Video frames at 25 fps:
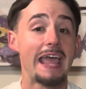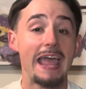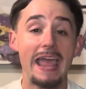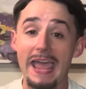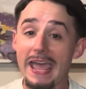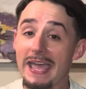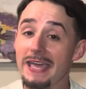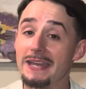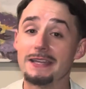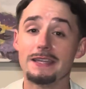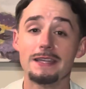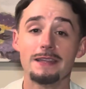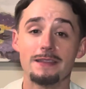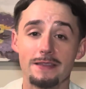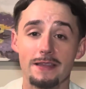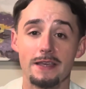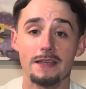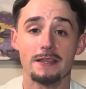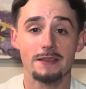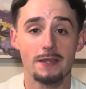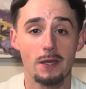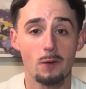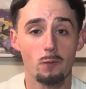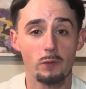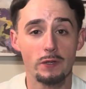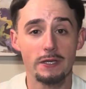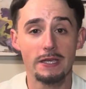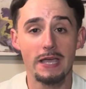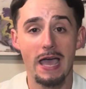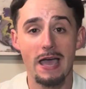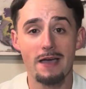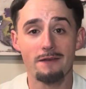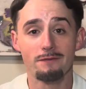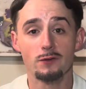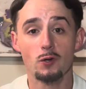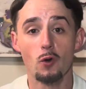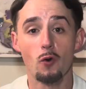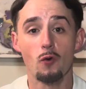anything that we
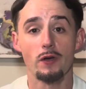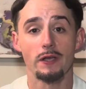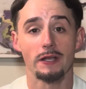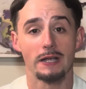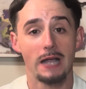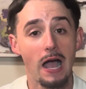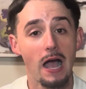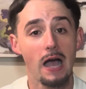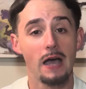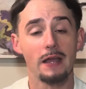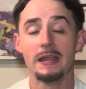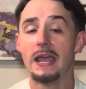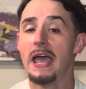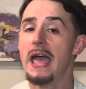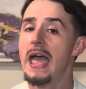have going on.